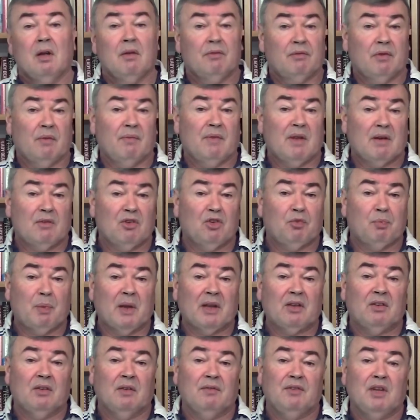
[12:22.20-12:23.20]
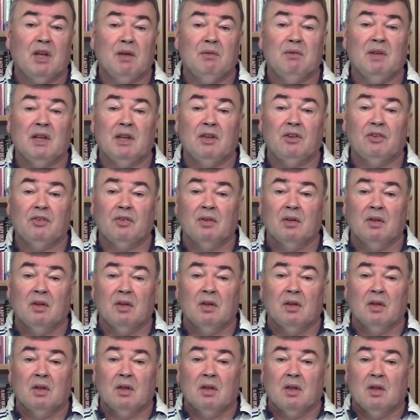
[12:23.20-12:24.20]
from their respective units.
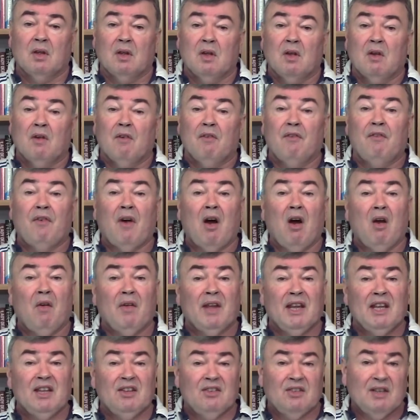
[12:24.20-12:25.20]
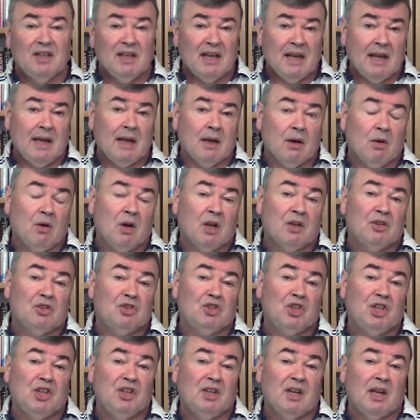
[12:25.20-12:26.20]
Firing is now, under
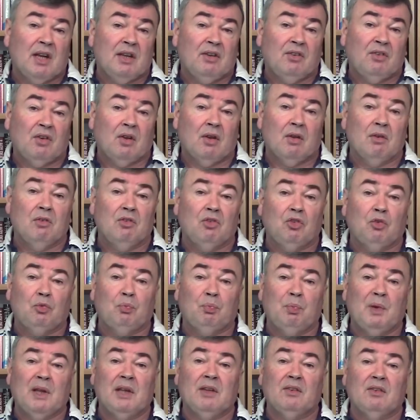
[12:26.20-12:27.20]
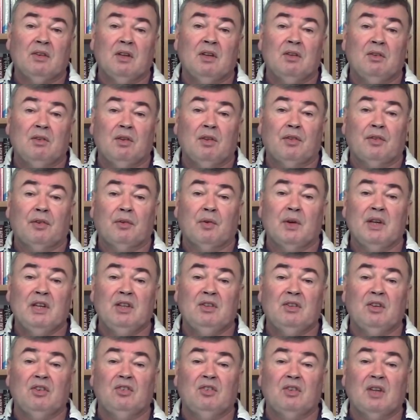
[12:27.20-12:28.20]
GDA 2, split into three
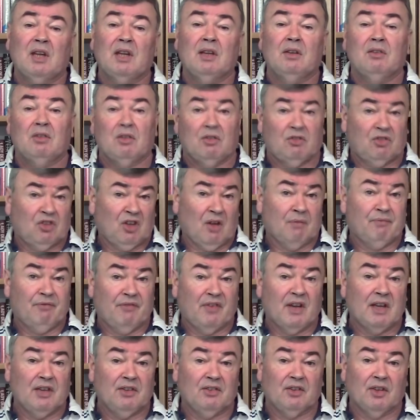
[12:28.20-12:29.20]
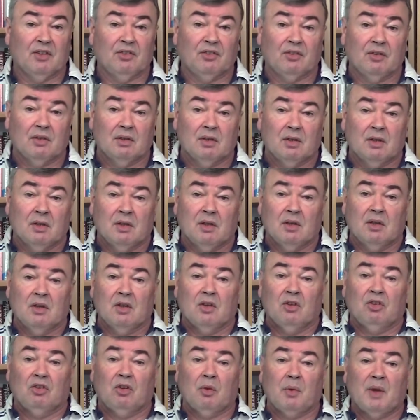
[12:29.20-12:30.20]
distinct sub-phases.
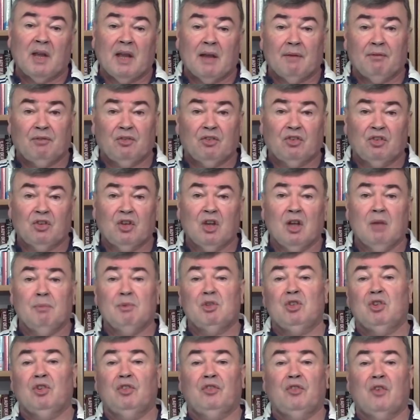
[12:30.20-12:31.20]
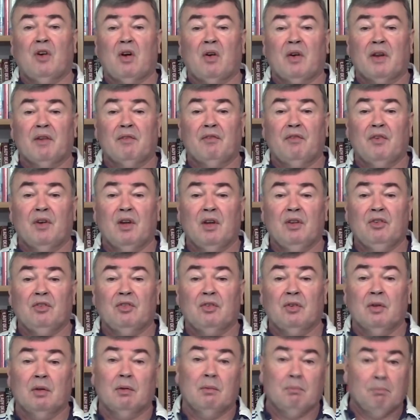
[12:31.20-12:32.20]
So we have skirmishers firing
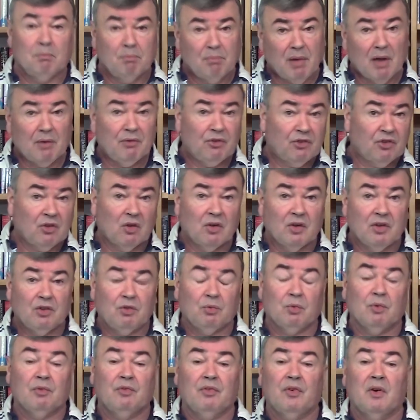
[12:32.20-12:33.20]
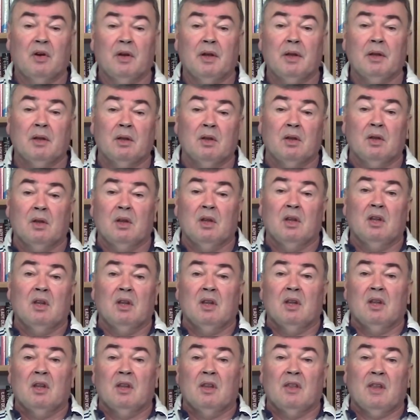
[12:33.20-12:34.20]
first, both sides will fire,
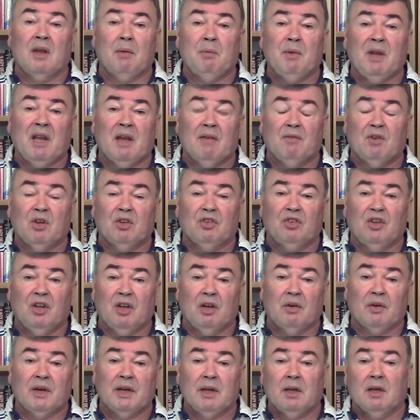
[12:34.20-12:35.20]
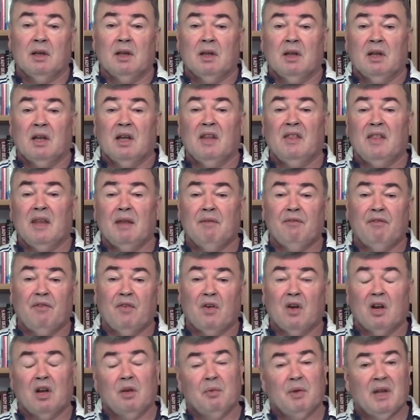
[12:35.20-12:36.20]
then we have artillery, and then
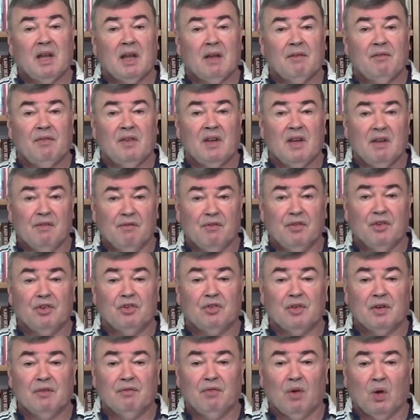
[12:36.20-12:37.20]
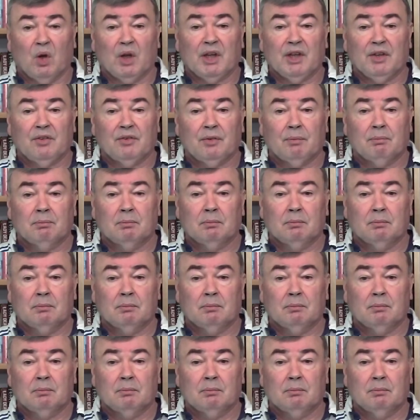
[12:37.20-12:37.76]
finally we have infantry volleys.